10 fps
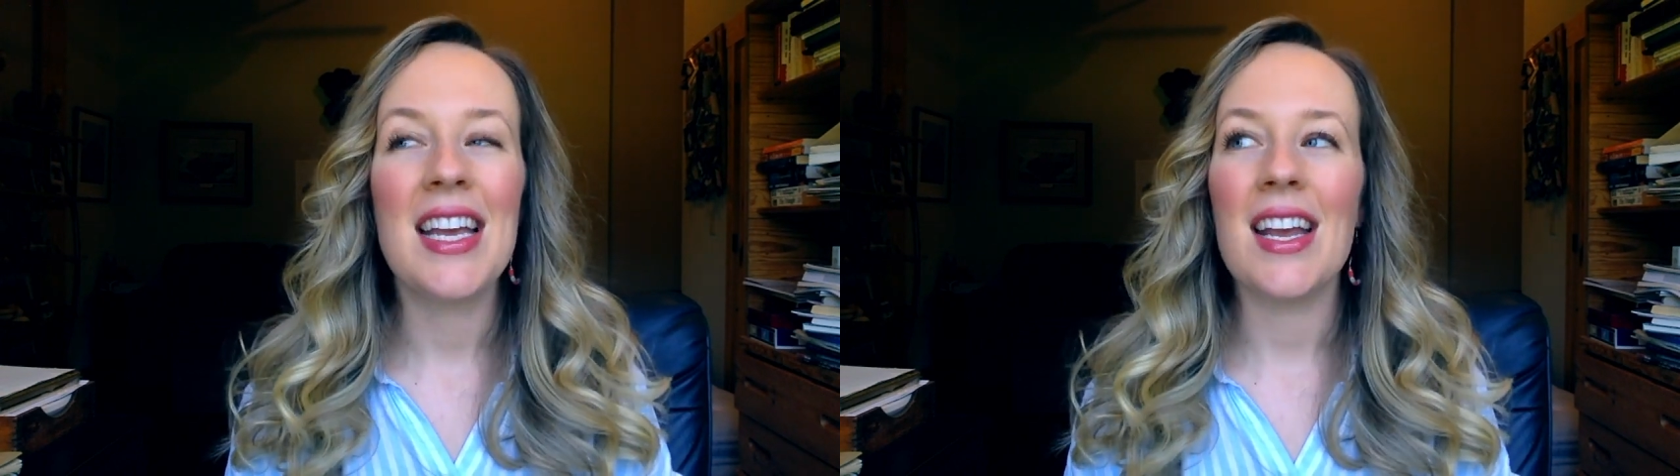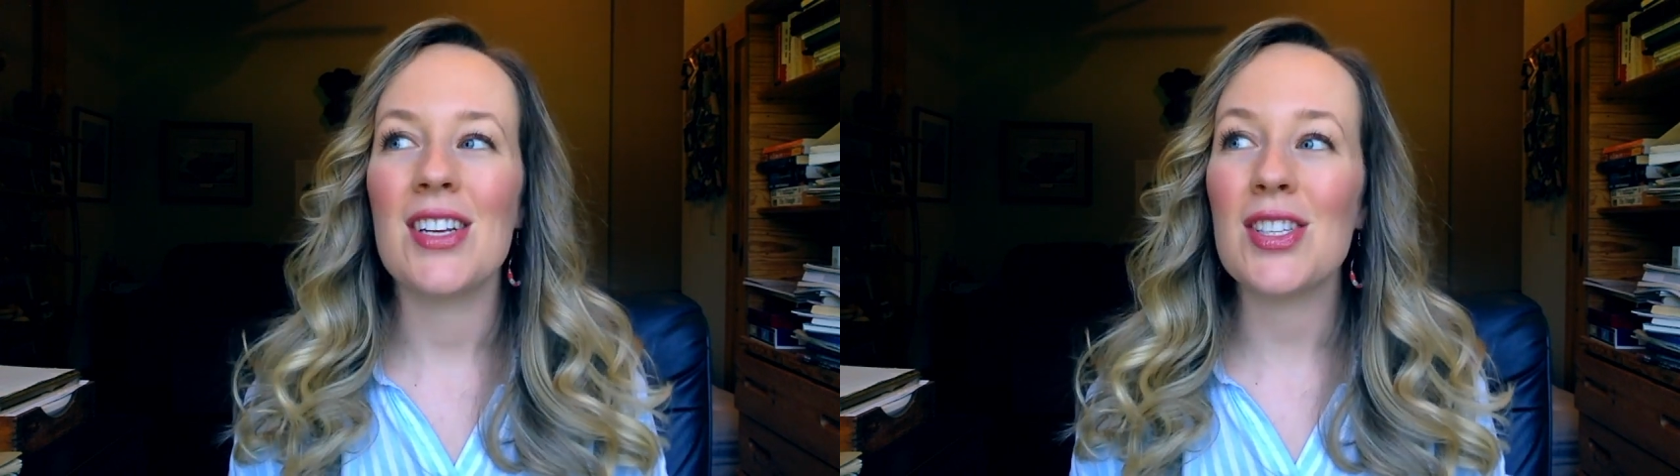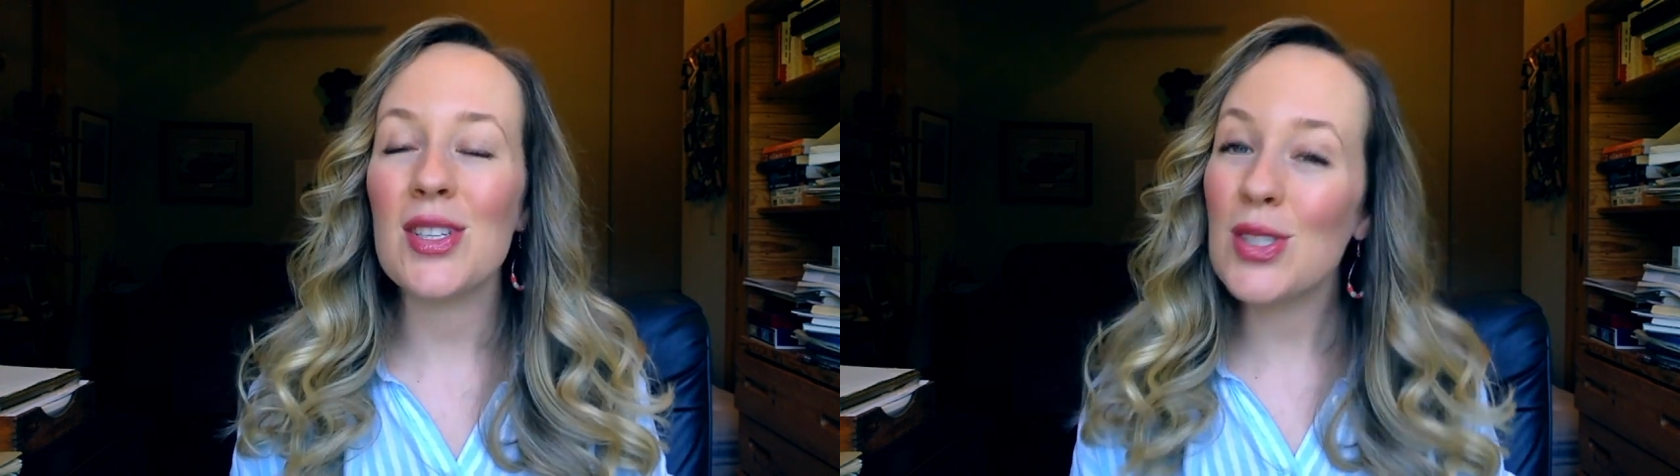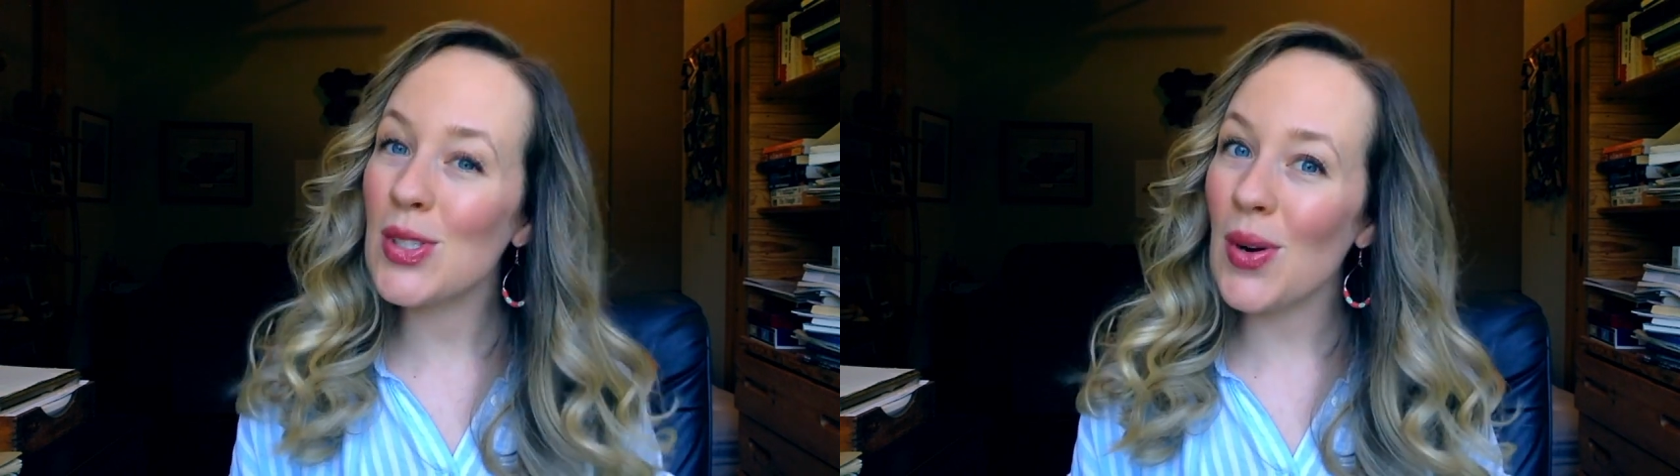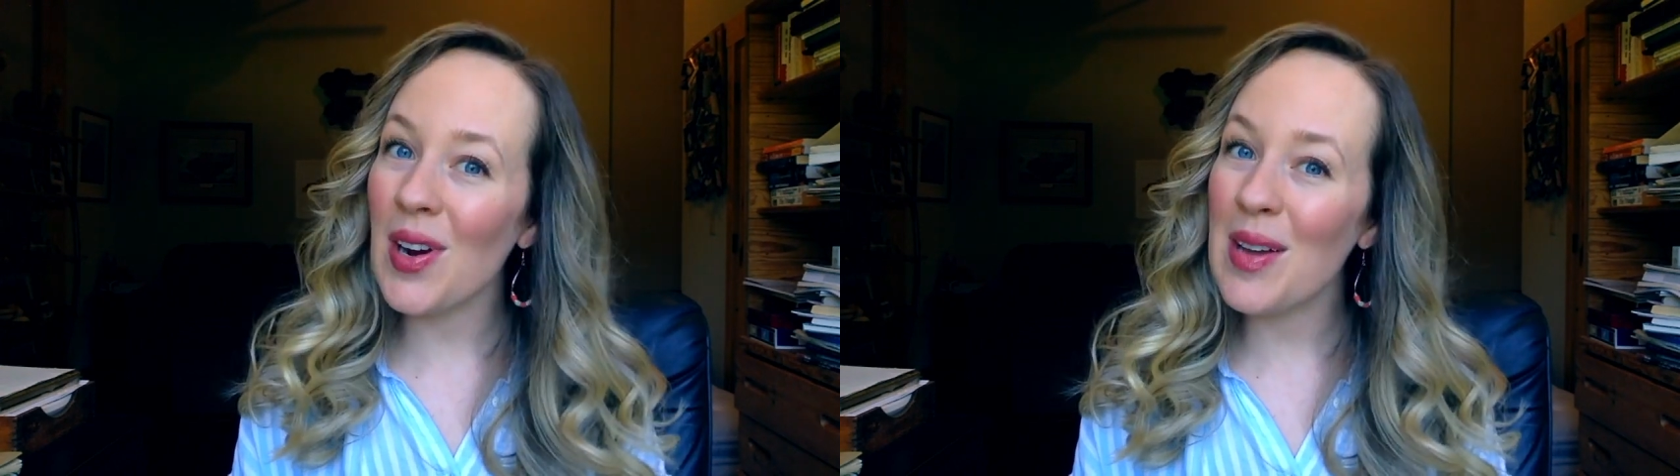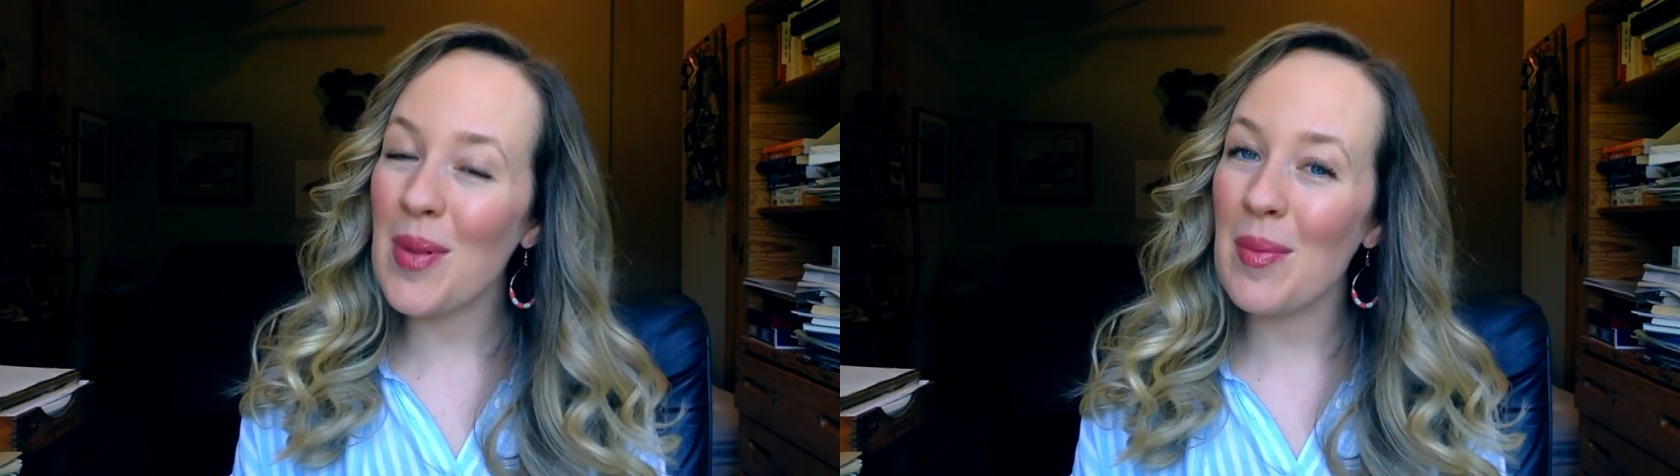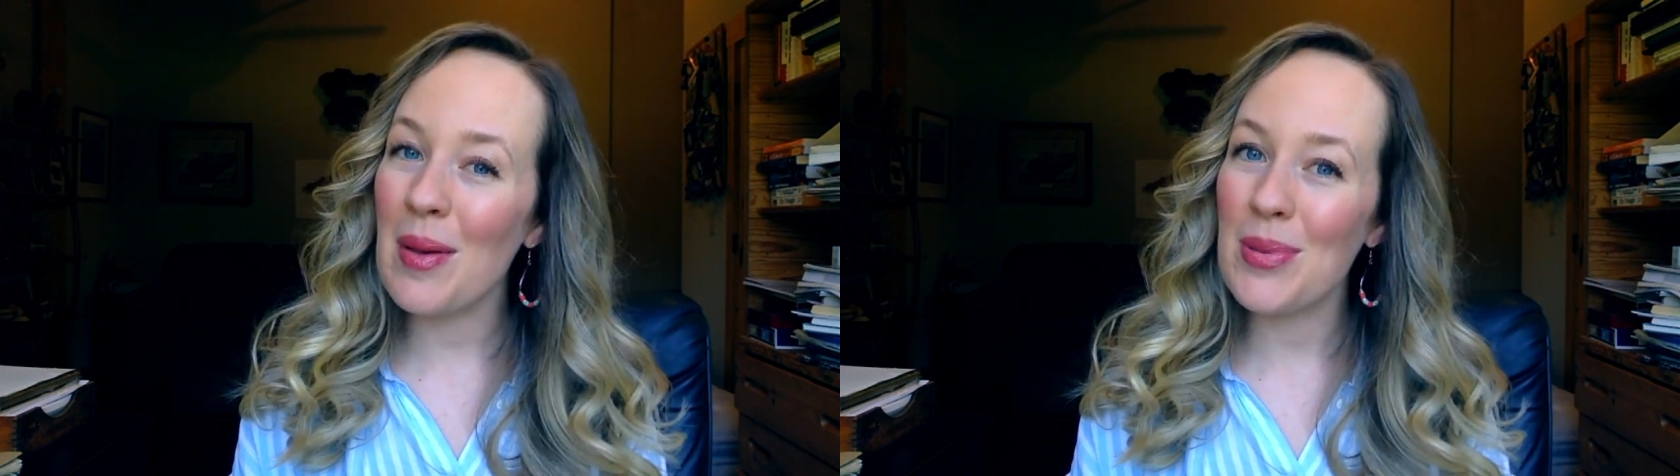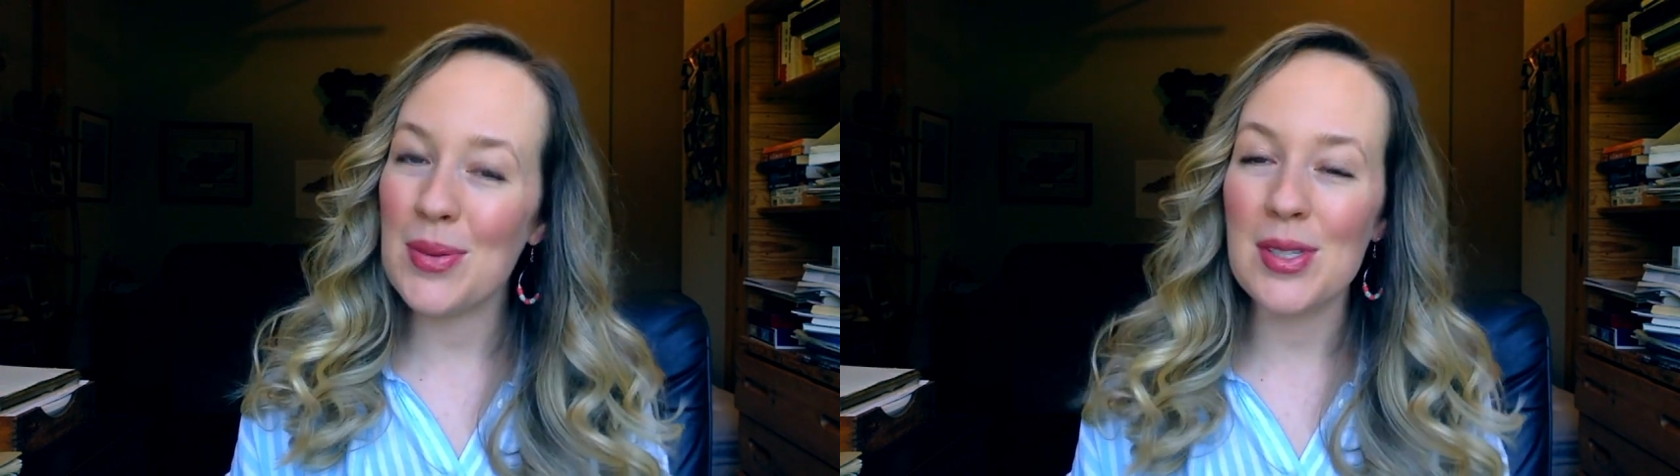here's a little story about my poo